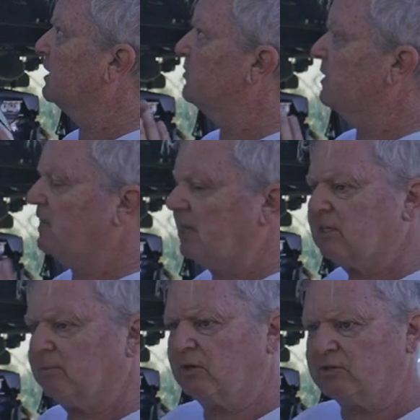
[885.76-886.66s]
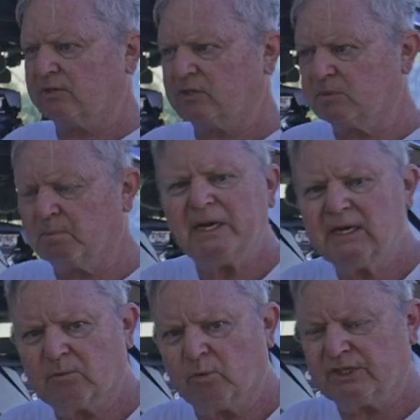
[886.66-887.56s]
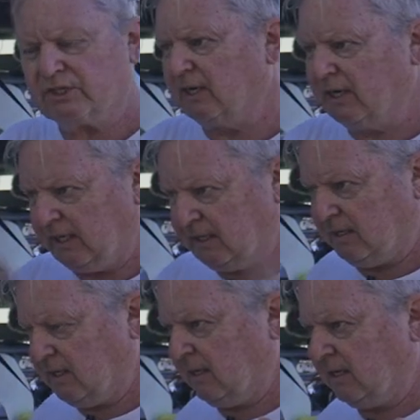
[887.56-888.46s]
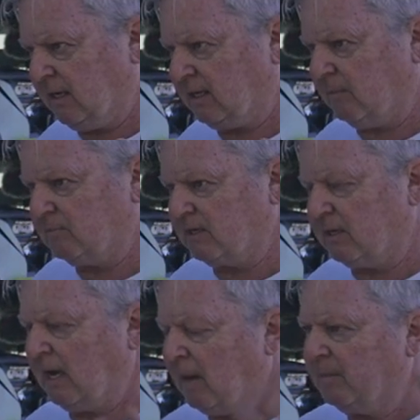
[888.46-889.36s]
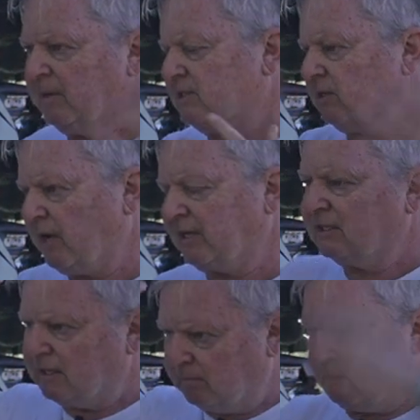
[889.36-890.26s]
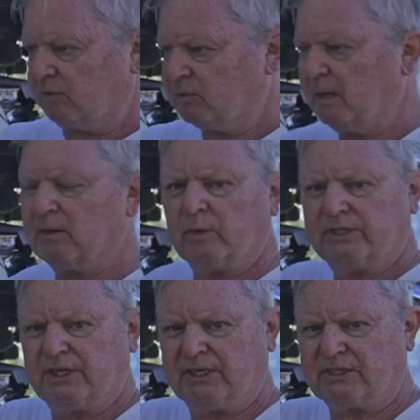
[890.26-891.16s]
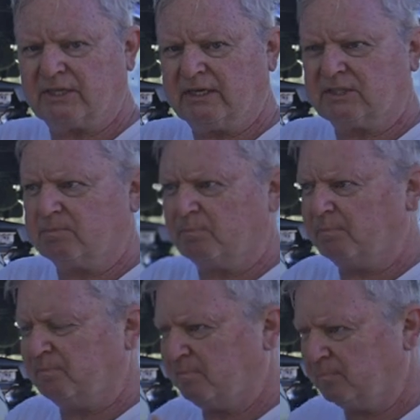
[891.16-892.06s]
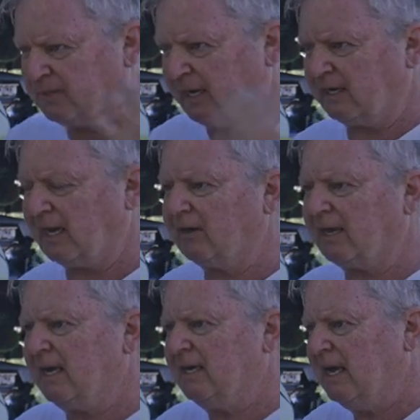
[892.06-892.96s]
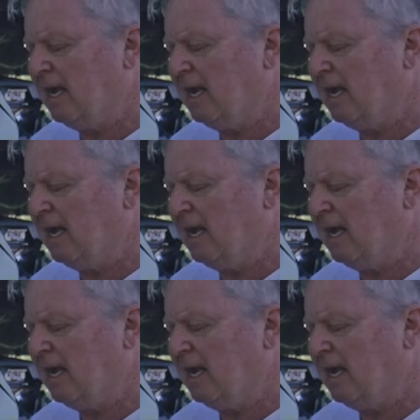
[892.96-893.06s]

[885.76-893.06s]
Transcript: it's fantastic because of the speed at which it, it, it comes up, it's erected, and the speed at which it's, it's taken down again,